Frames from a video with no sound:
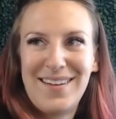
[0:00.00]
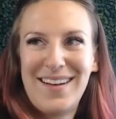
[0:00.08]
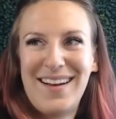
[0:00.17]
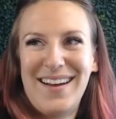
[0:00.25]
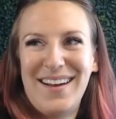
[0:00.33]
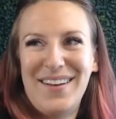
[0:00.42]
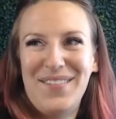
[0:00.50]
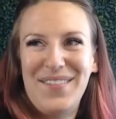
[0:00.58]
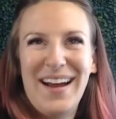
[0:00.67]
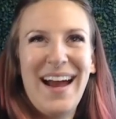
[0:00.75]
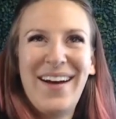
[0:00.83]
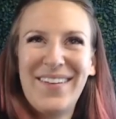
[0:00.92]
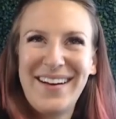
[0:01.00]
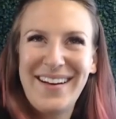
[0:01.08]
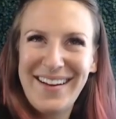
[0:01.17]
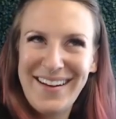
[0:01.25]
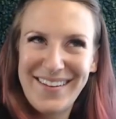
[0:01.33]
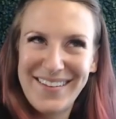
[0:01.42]
How are
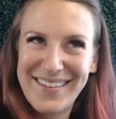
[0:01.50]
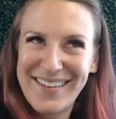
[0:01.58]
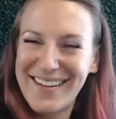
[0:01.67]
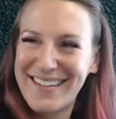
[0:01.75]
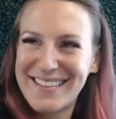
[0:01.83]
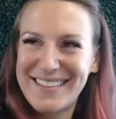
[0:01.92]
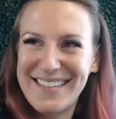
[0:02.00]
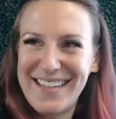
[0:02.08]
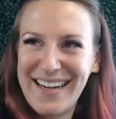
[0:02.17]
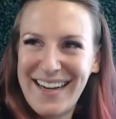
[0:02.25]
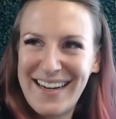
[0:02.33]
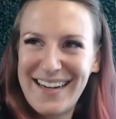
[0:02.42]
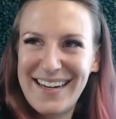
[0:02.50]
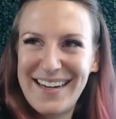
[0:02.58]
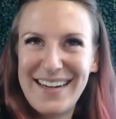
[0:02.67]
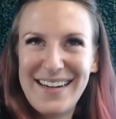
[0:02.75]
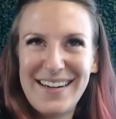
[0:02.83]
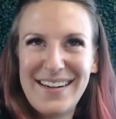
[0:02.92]
you? Good to see ya.
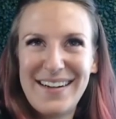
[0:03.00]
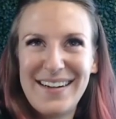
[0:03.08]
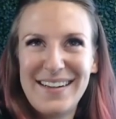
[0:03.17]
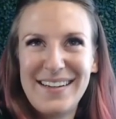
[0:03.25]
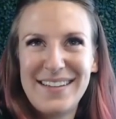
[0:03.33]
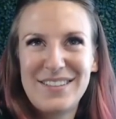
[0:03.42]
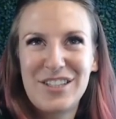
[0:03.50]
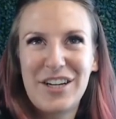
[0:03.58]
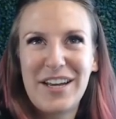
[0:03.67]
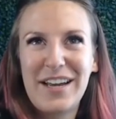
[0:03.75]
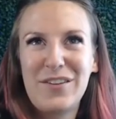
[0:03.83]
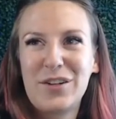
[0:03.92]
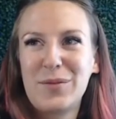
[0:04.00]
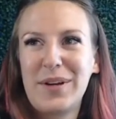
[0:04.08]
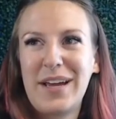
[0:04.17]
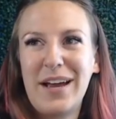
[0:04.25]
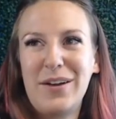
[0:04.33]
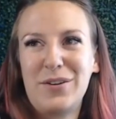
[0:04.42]
JK, I looked at my
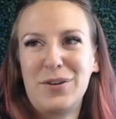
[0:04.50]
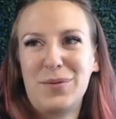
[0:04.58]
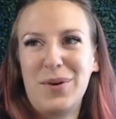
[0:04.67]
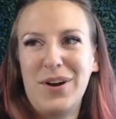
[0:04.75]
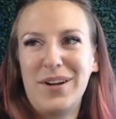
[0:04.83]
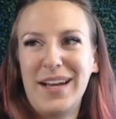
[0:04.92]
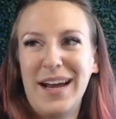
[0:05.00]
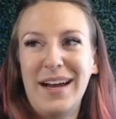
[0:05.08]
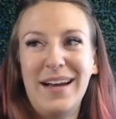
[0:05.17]
calendar wrong. Yeah.